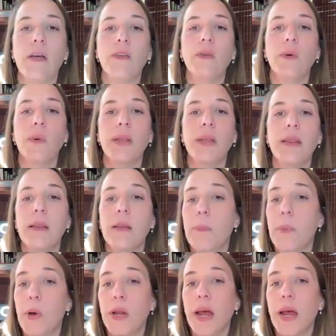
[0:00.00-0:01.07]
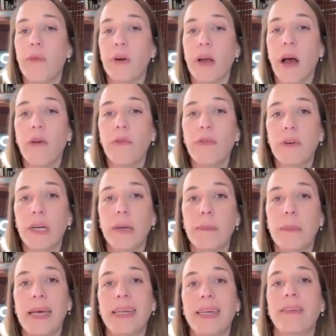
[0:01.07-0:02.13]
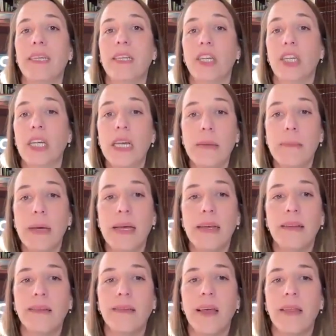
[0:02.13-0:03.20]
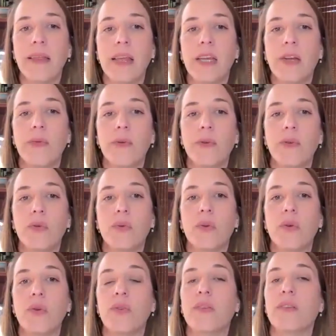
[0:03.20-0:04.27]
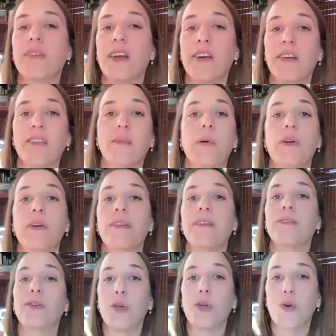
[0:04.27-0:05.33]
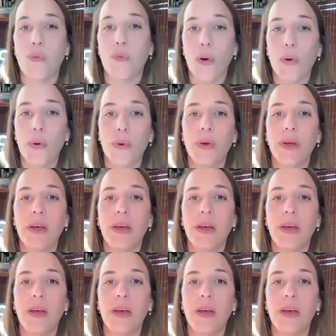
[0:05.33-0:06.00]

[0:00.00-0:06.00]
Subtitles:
So in the burnout recovery, PTG means that the individual uses their experience to grow,